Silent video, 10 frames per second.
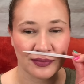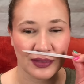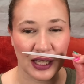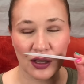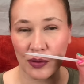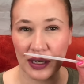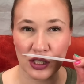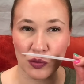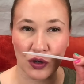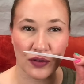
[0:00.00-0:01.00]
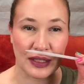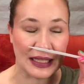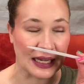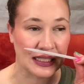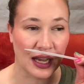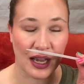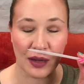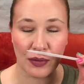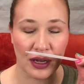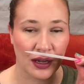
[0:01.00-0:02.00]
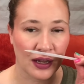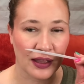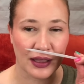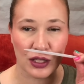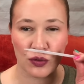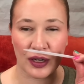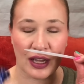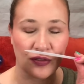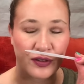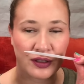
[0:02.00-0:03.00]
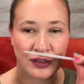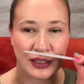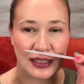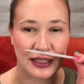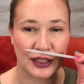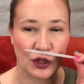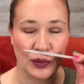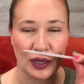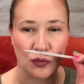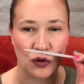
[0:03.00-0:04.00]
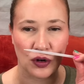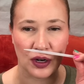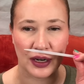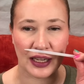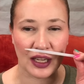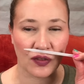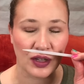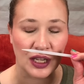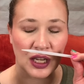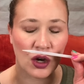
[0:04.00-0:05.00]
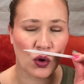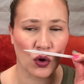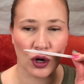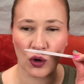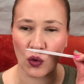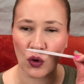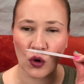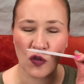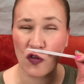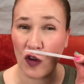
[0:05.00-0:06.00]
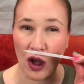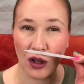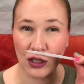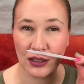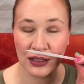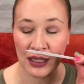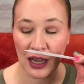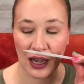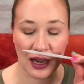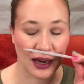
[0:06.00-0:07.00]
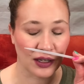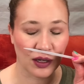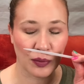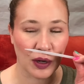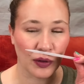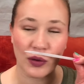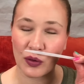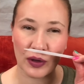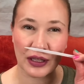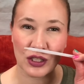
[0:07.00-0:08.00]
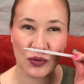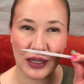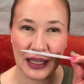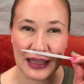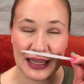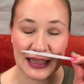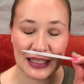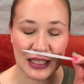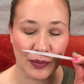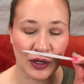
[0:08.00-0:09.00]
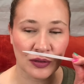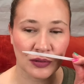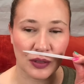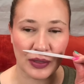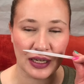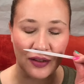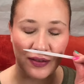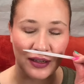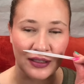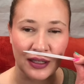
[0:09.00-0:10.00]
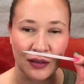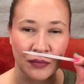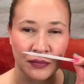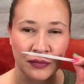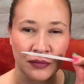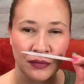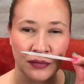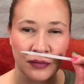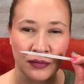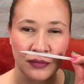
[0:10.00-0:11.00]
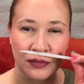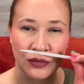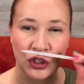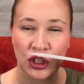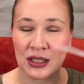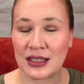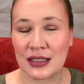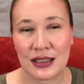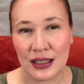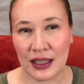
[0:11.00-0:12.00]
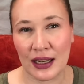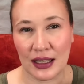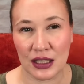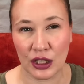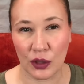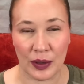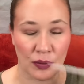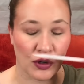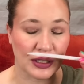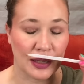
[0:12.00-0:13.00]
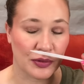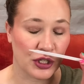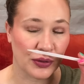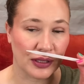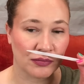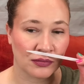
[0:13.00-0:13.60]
The other one is more of a daytime this one I feel is a little bit more evening or fall. I, I probably wouldn't wear this one in the, the summer, the Midnight Fantasy. Just, it has a little bit more depth to it.